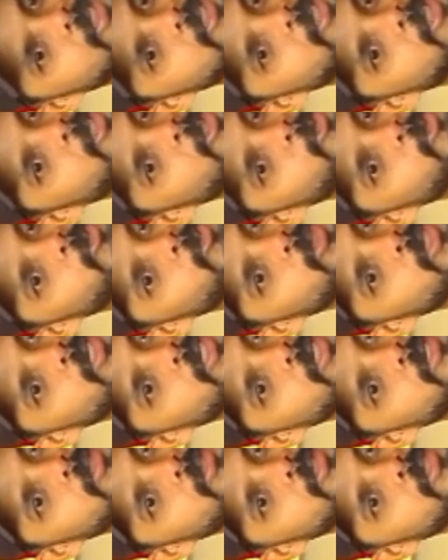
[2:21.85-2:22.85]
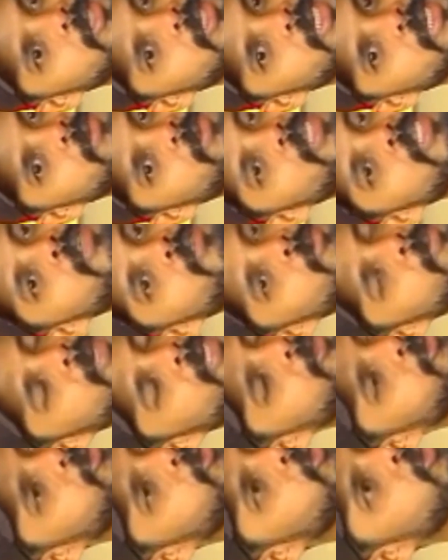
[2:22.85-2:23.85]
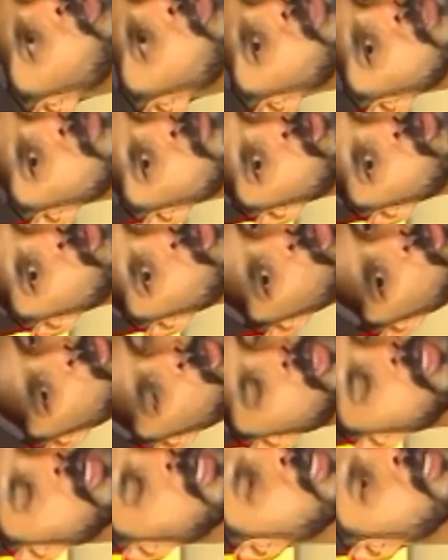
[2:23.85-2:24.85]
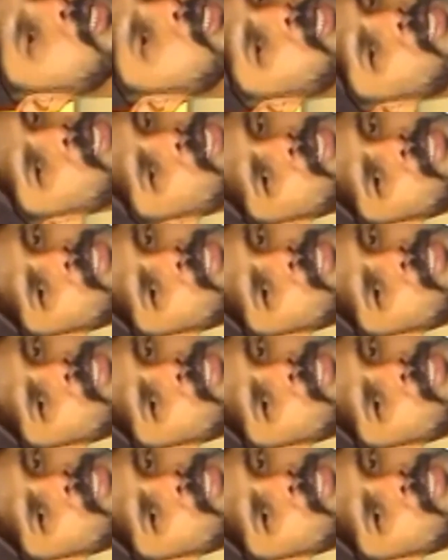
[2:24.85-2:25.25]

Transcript: Never give up attitude which Munno to Pona Nagar.